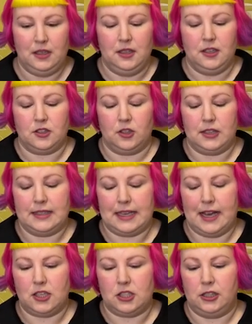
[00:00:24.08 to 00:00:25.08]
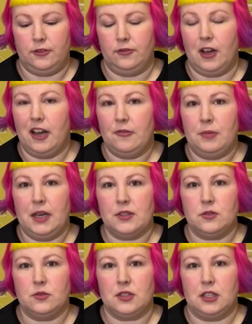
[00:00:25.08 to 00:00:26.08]
So there's actually five
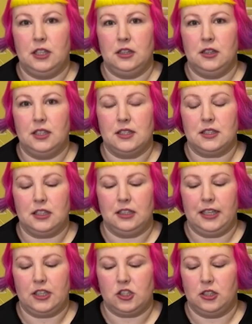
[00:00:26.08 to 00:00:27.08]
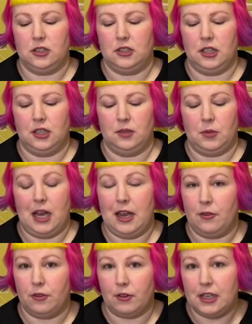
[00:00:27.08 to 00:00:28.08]
puzzles in this collection. I
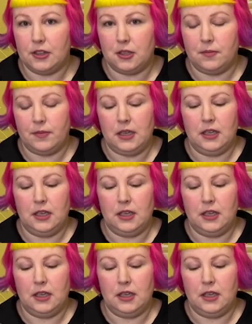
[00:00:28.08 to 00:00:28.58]
have three of them.